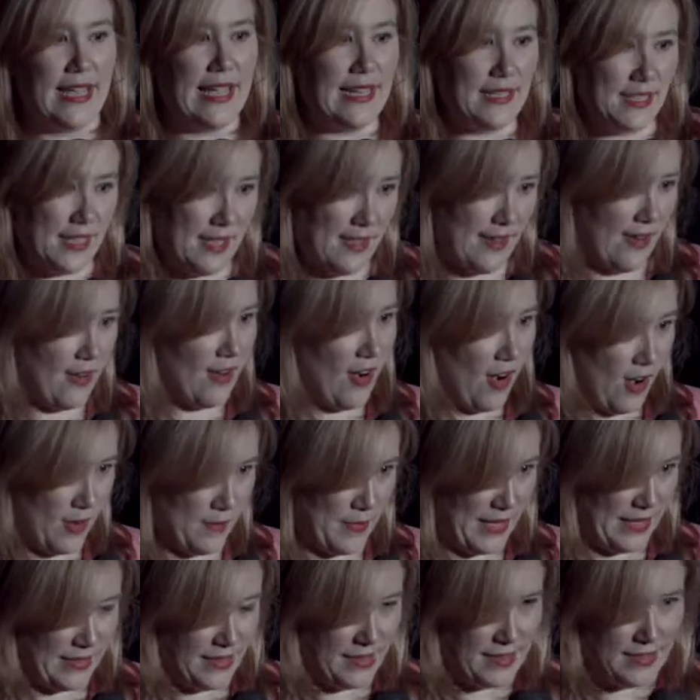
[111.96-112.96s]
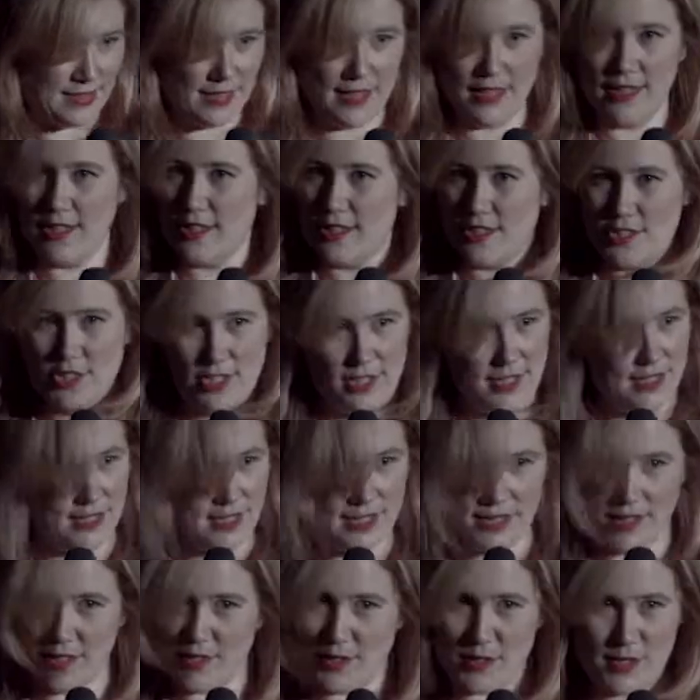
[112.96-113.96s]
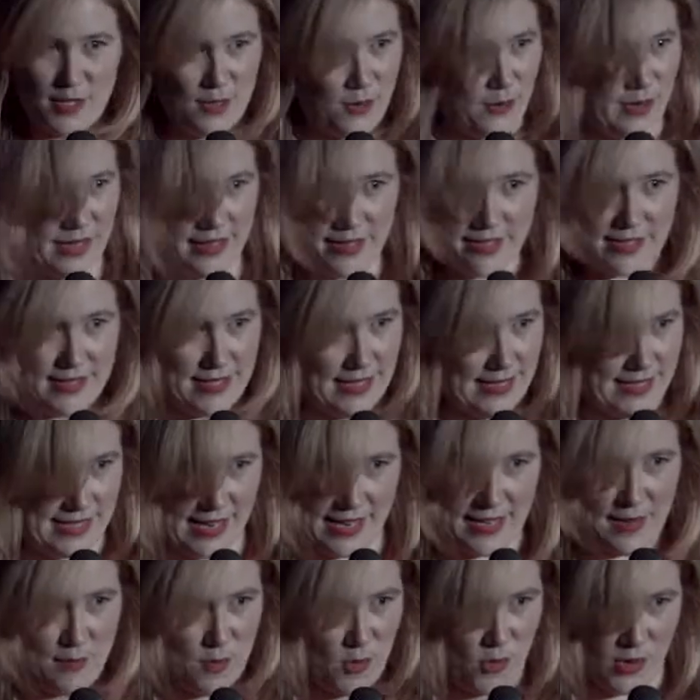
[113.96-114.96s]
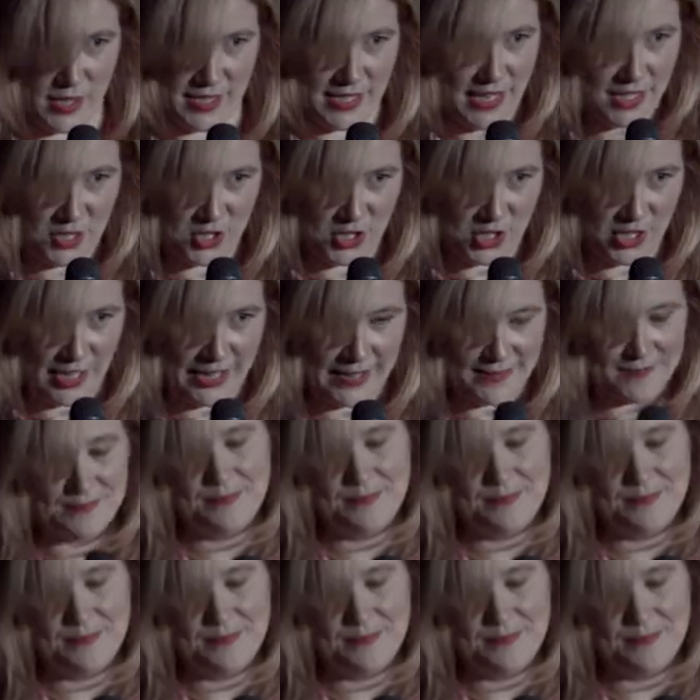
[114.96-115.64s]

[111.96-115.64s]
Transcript: into their garments. She doesn't look so innocent anymore, does she?